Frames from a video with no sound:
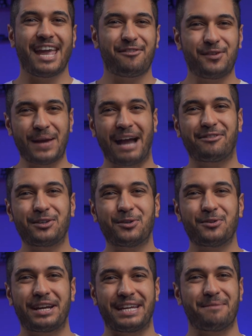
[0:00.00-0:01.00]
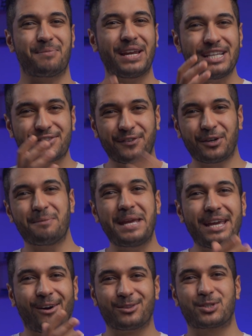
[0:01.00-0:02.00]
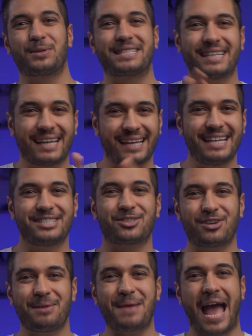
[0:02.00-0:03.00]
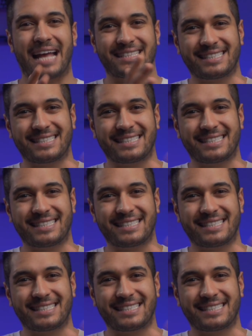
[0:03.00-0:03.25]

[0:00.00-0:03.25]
If you haven't already, please follow me on Twitter and Instagram at